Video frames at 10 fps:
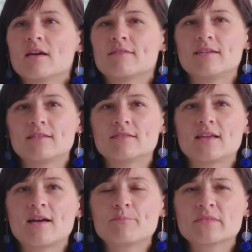then
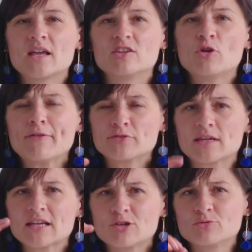you have
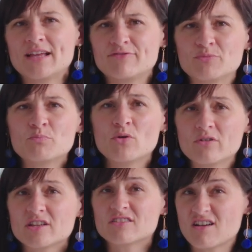to include every
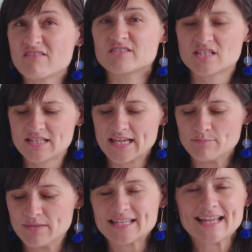point of the
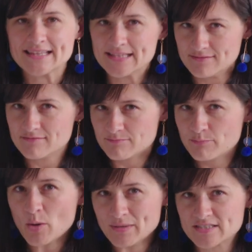statement, and
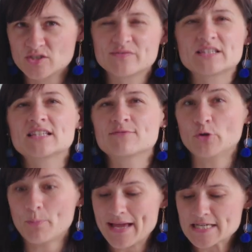public services
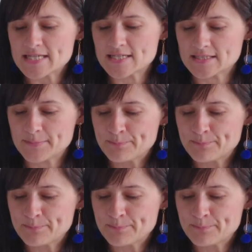were mentioned.